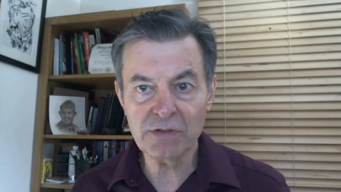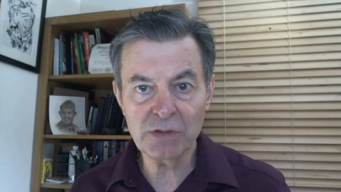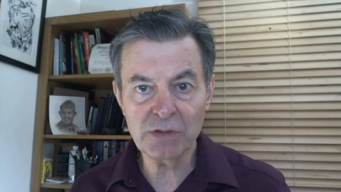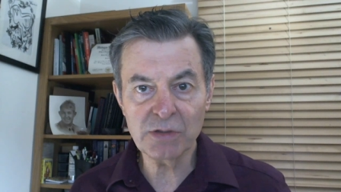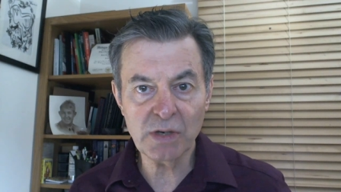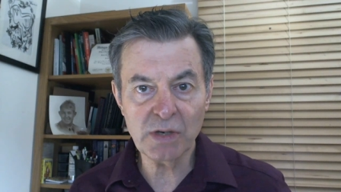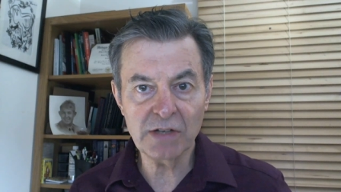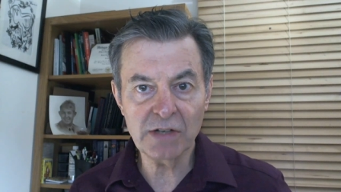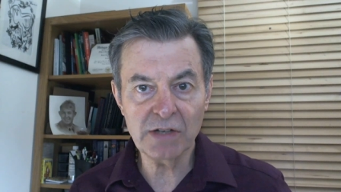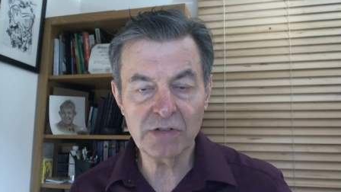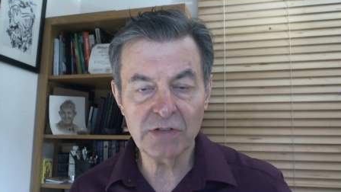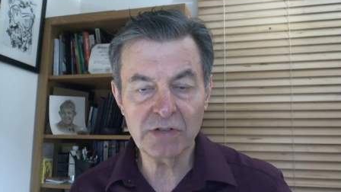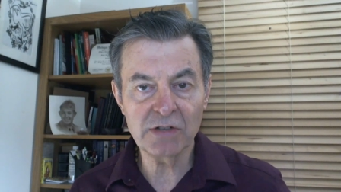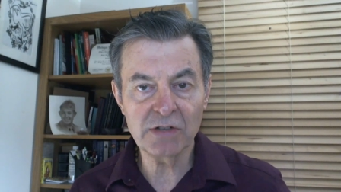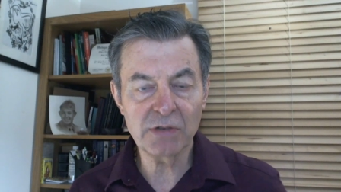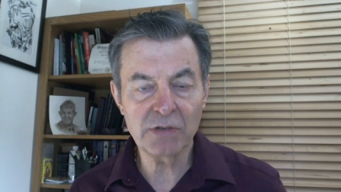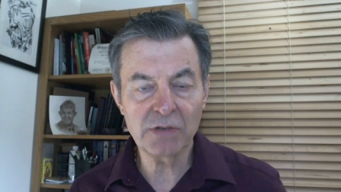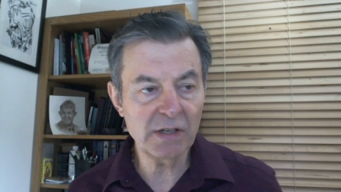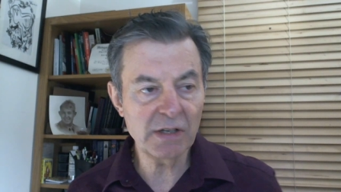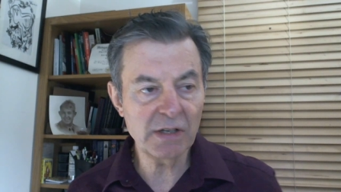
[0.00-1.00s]
20th
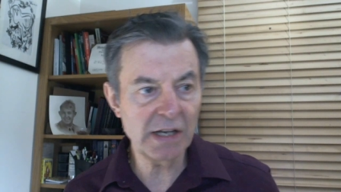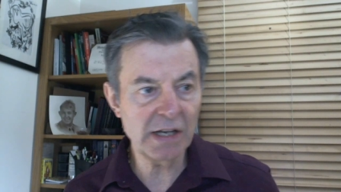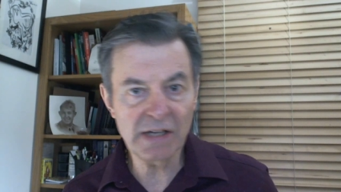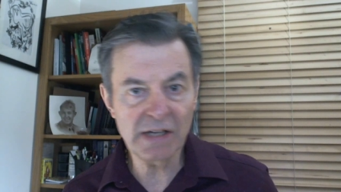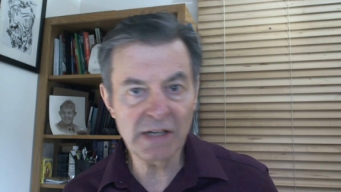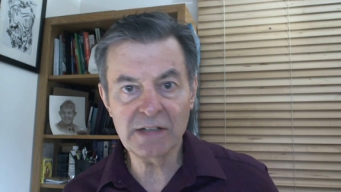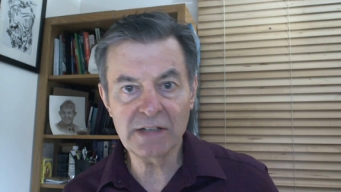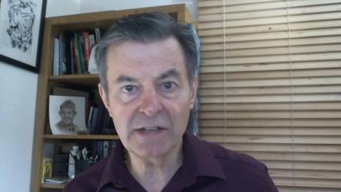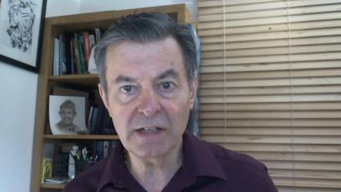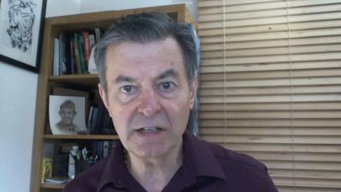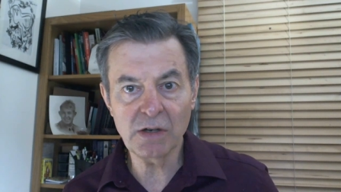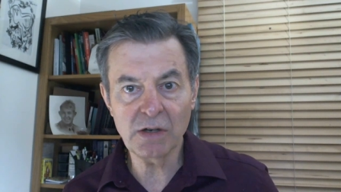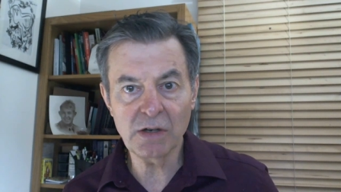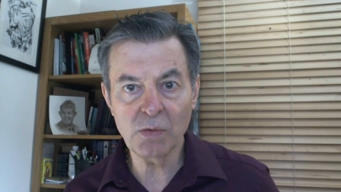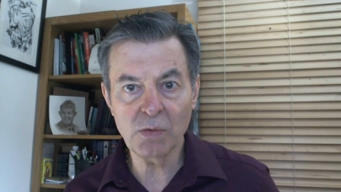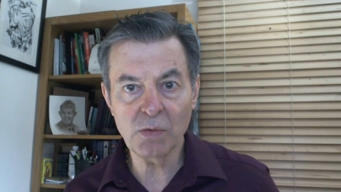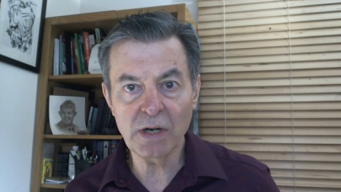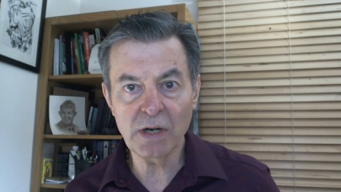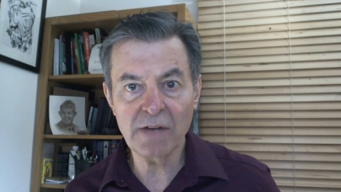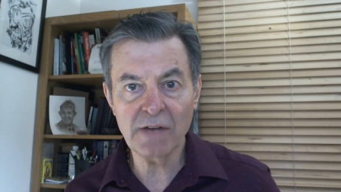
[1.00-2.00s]
century, at 1900
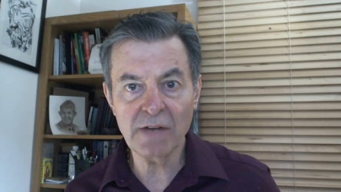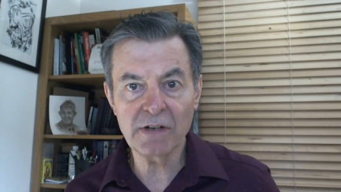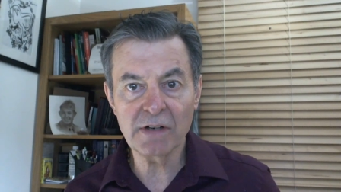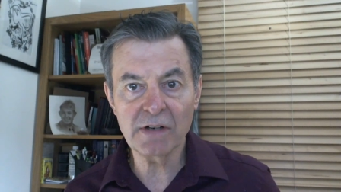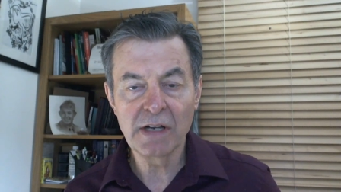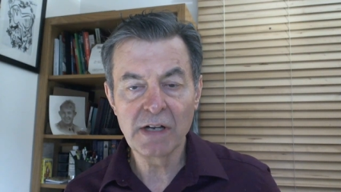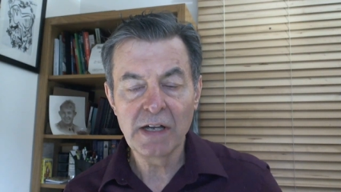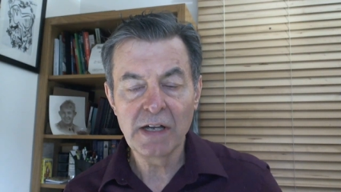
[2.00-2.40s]
whatever,